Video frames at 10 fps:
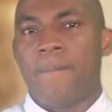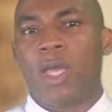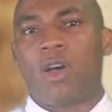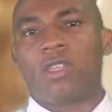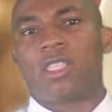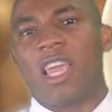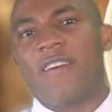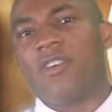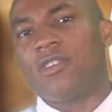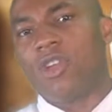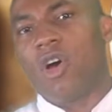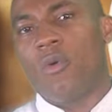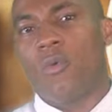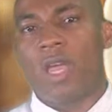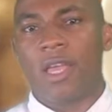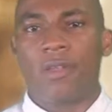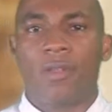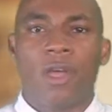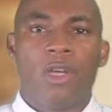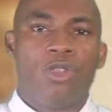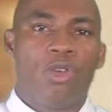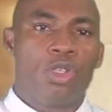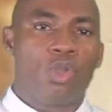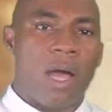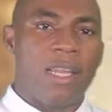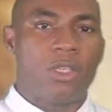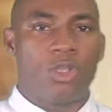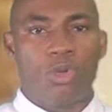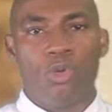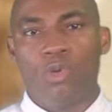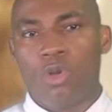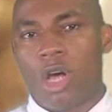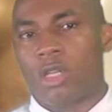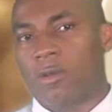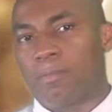because even though we usually do not